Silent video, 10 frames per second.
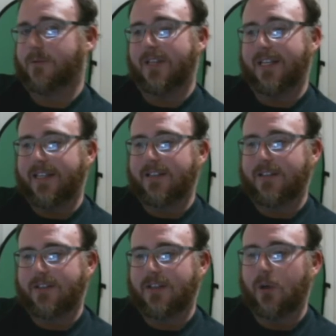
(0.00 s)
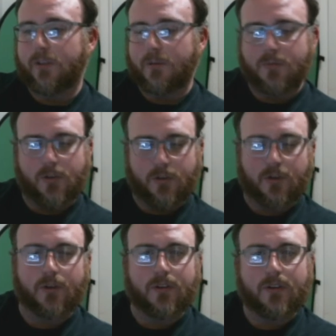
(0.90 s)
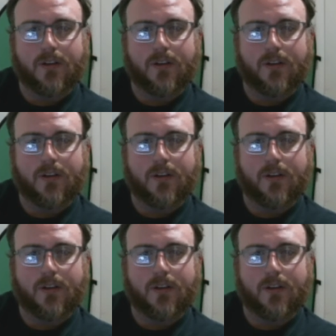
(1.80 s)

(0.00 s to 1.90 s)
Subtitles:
what their teachers told them to do.